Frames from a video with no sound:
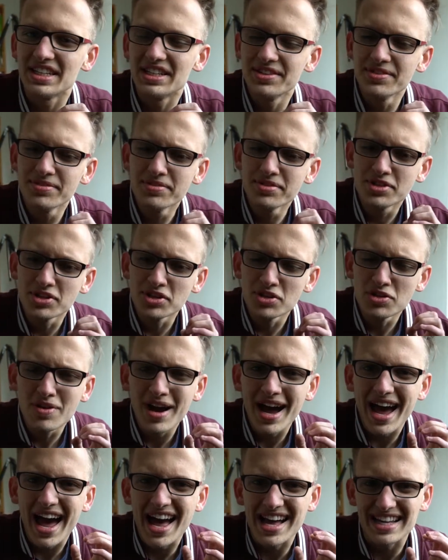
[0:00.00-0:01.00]
you do
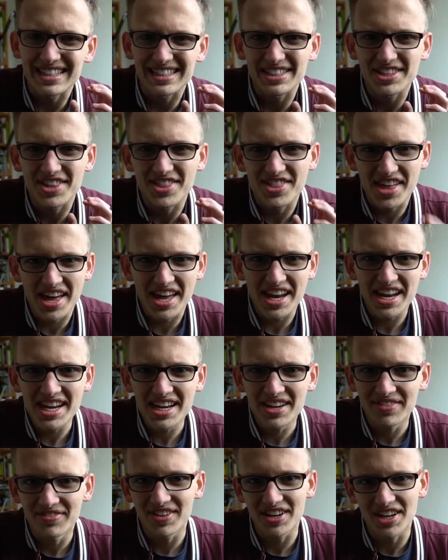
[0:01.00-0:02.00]

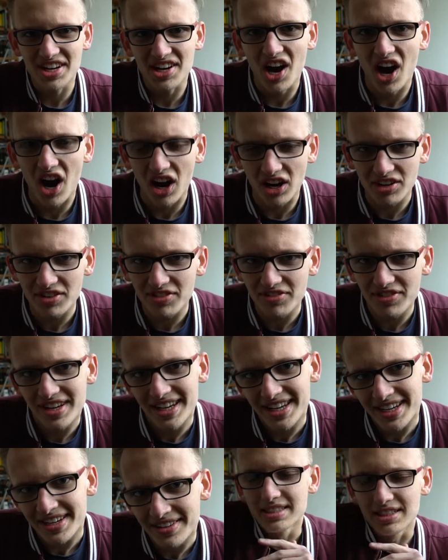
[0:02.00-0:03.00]
aesthetic
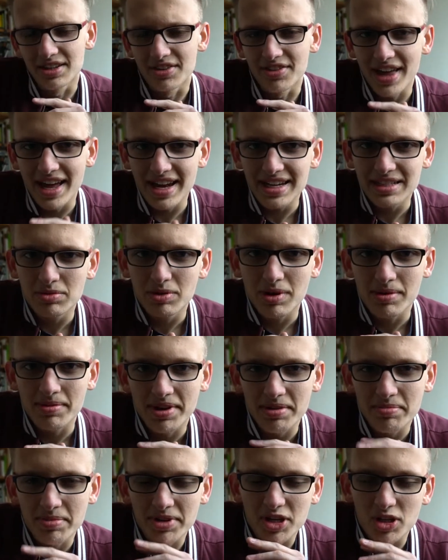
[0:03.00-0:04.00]
videography? So that is what I'm
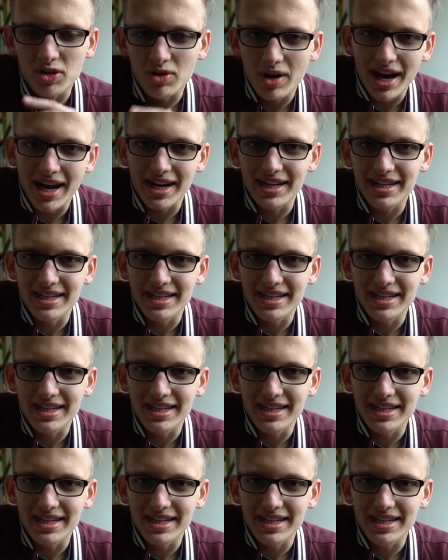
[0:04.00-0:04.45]
gonna be trying